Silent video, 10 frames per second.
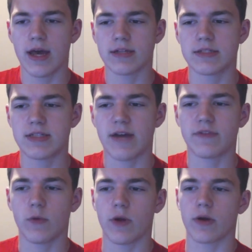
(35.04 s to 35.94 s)
and
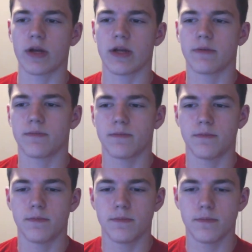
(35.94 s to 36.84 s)
stuff that we were going to,
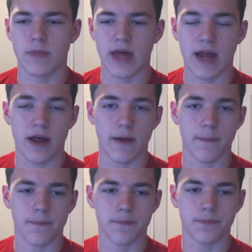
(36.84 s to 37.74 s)
that,
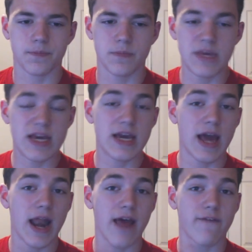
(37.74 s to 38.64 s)
um, me
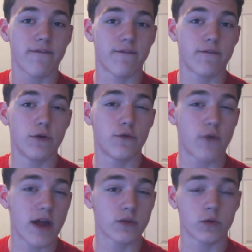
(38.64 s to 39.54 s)
and a few
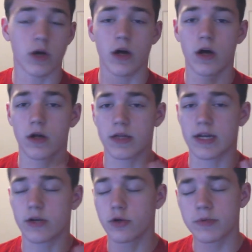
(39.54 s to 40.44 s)
friends were all
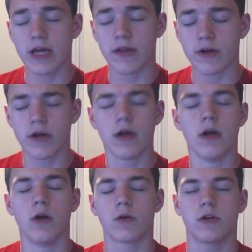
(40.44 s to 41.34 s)
going to group together.
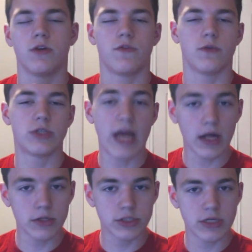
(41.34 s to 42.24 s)
We're going to do a few
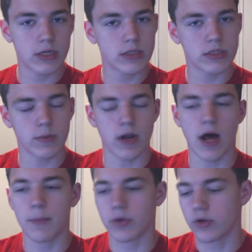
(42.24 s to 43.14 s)
challenges. I'm going
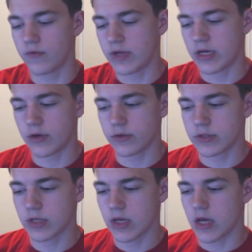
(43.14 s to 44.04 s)
to upload
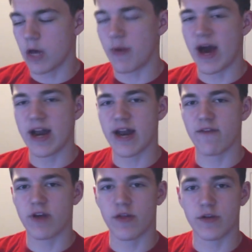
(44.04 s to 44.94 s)
videos about it
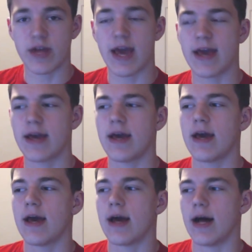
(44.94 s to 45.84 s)
every other day.